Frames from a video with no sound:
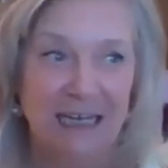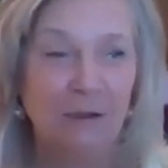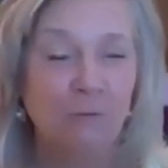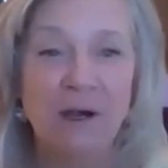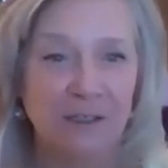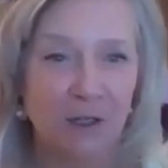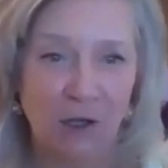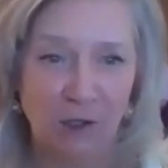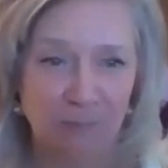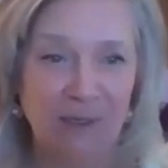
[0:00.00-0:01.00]
I want it
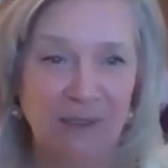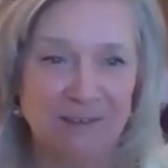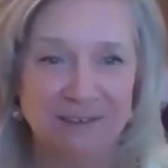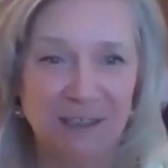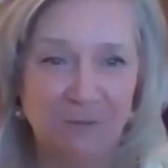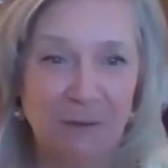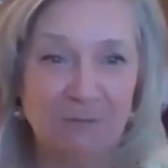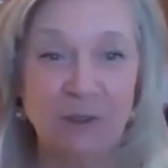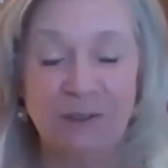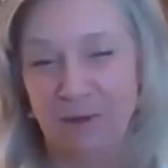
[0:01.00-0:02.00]
all. But if
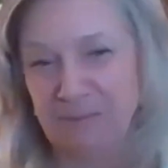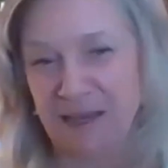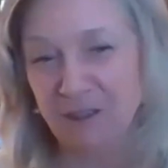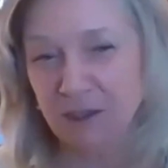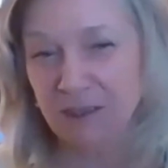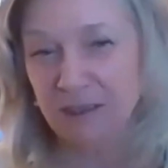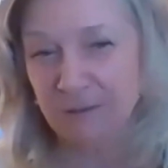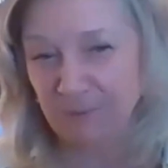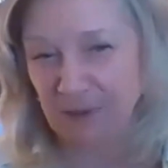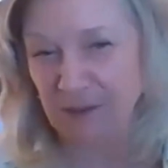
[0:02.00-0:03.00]
I'm actually going
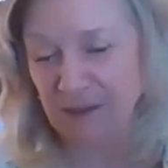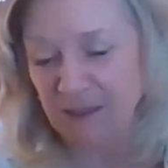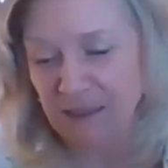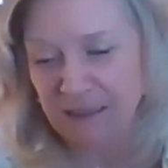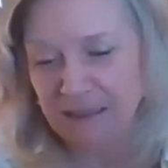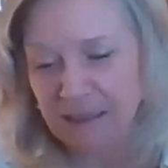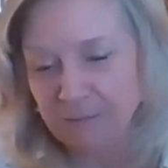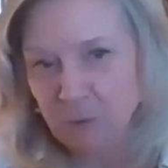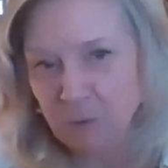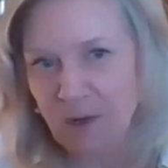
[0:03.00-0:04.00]
to be
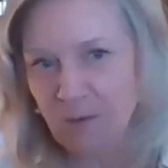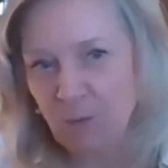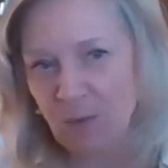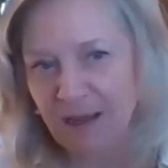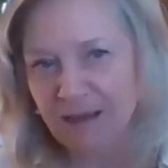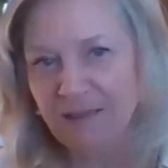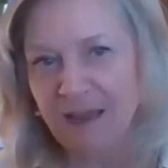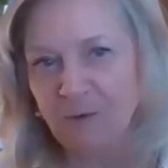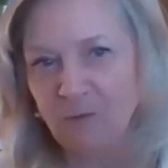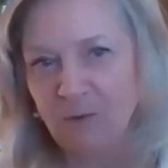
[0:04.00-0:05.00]
tipped one way,
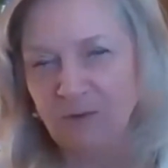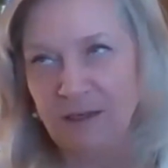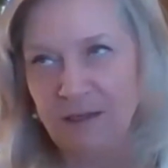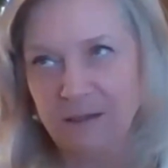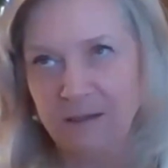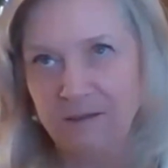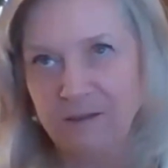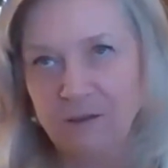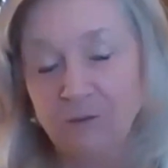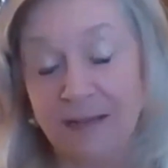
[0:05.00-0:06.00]
that
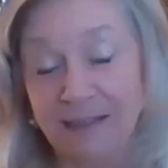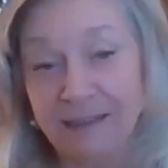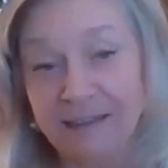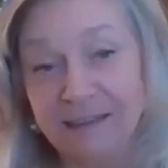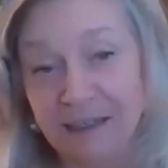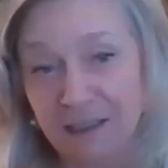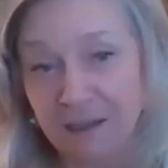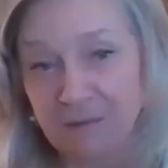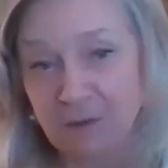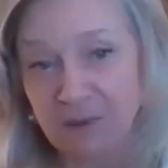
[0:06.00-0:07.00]
serenity that
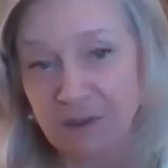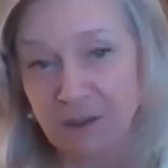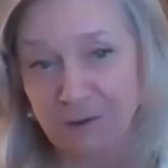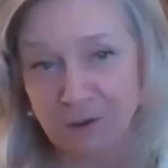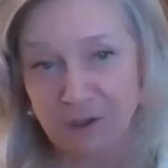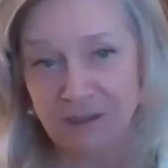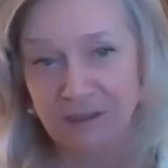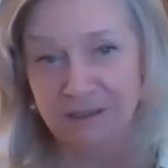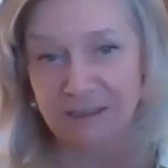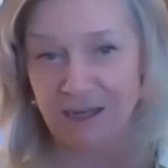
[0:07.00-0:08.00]
comes with the ocean
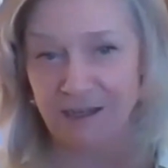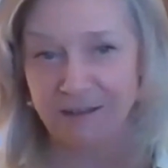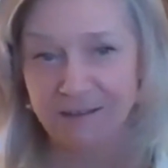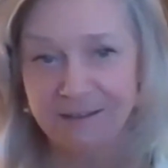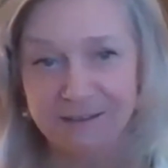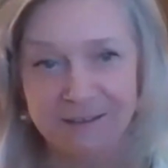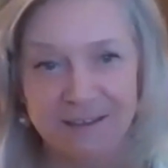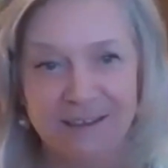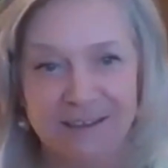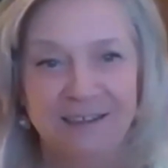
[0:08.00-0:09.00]
and the tides
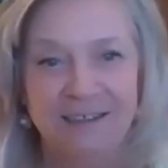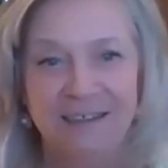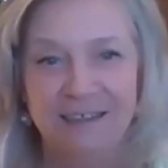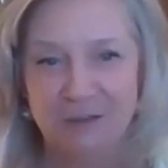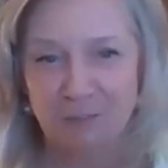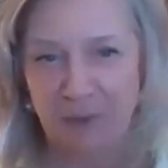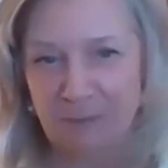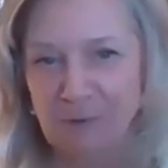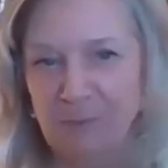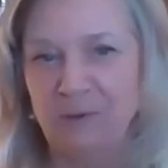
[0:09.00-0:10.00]
is
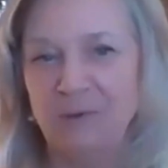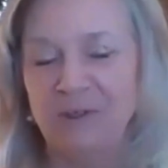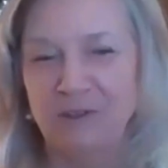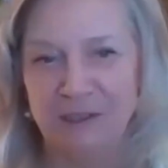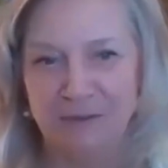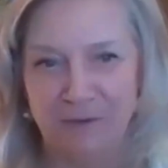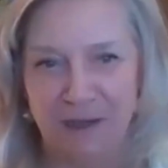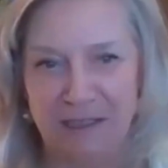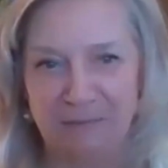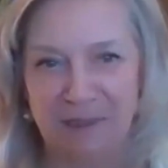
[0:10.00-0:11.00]
probably where you're going to
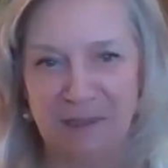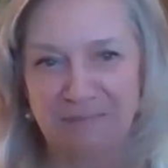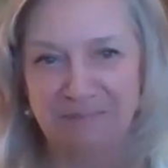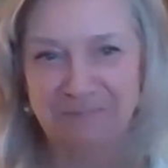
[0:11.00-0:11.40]
find me.